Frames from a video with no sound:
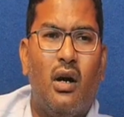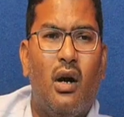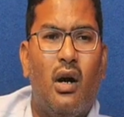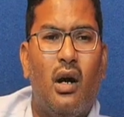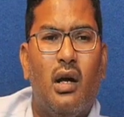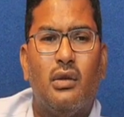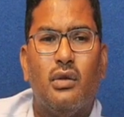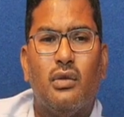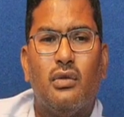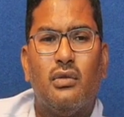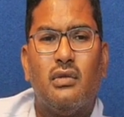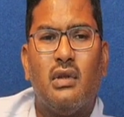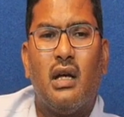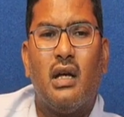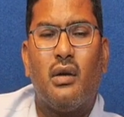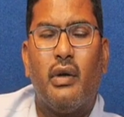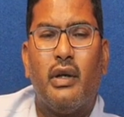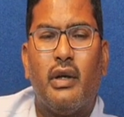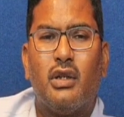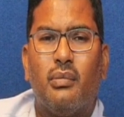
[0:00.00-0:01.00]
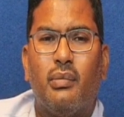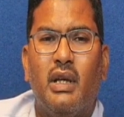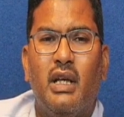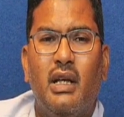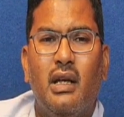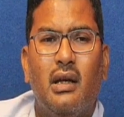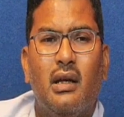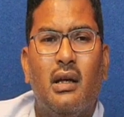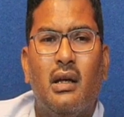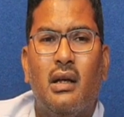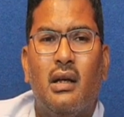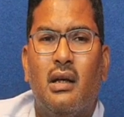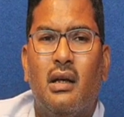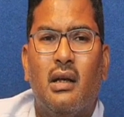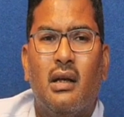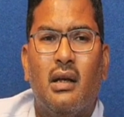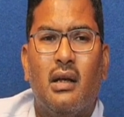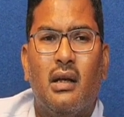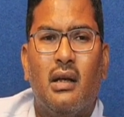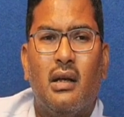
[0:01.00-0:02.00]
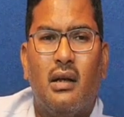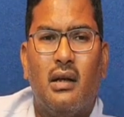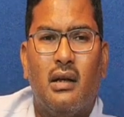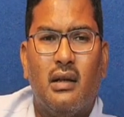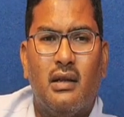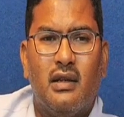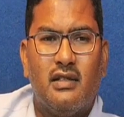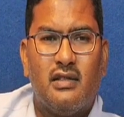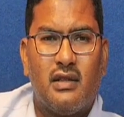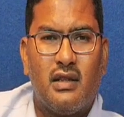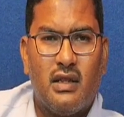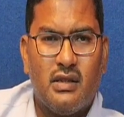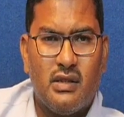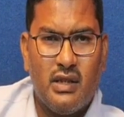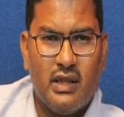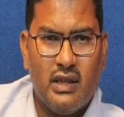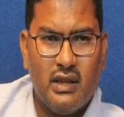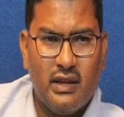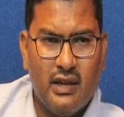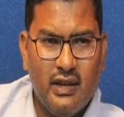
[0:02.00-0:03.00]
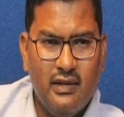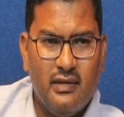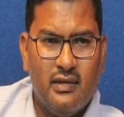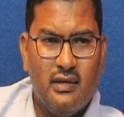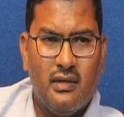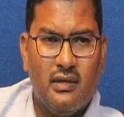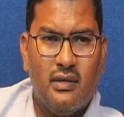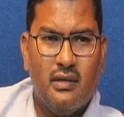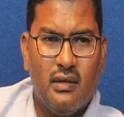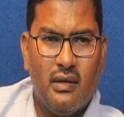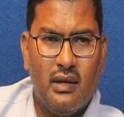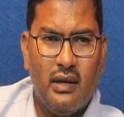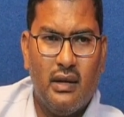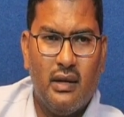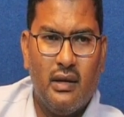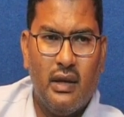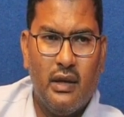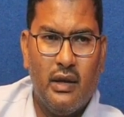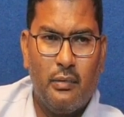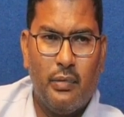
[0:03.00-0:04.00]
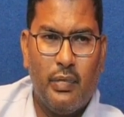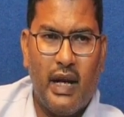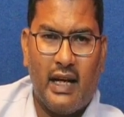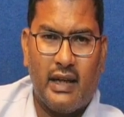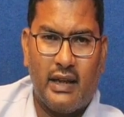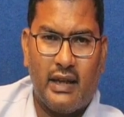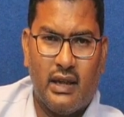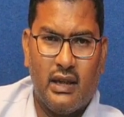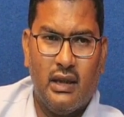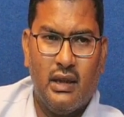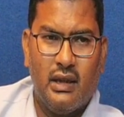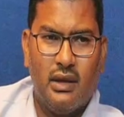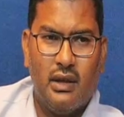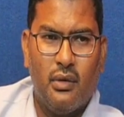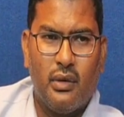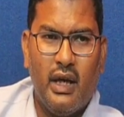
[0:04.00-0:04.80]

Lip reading: All those are going to be discussed in this in practical.